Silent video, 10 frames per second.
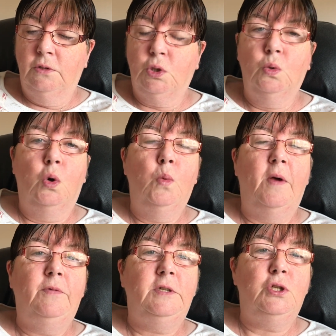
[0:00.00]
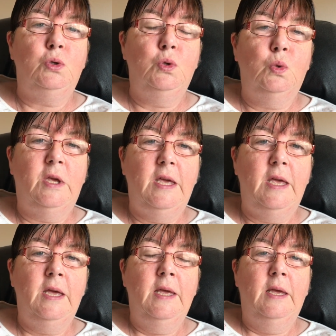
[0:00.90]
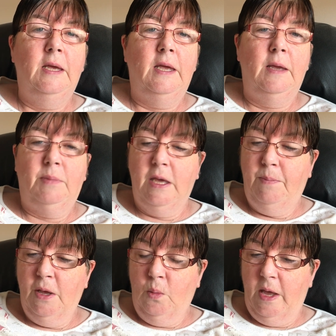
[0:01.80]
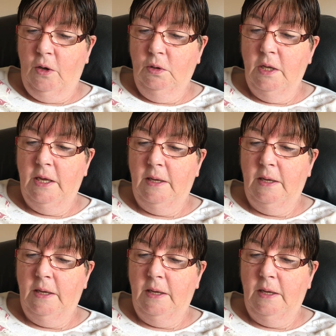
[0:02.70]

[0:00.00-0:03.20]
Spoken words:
So I hope everybody's doing okay, keeping well,